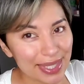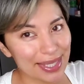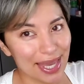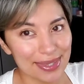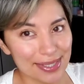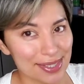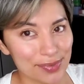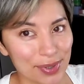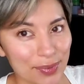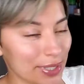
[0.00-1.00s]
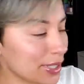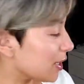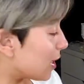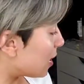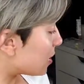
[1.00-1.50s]
Yeah, that doesn't really work.
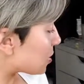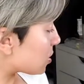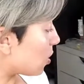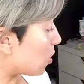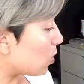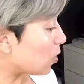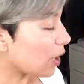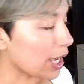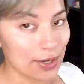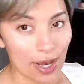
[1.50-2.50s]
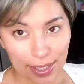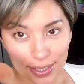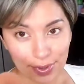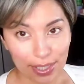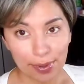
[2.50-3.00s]
So I
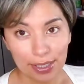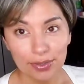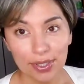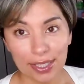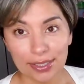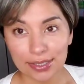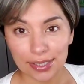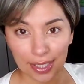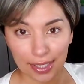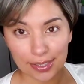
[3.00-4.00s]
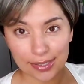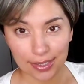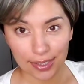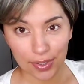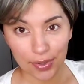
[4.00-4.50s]
highly recommend you get a
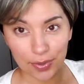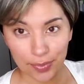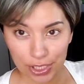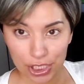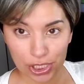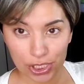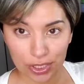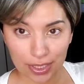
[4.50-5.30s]
silicone brush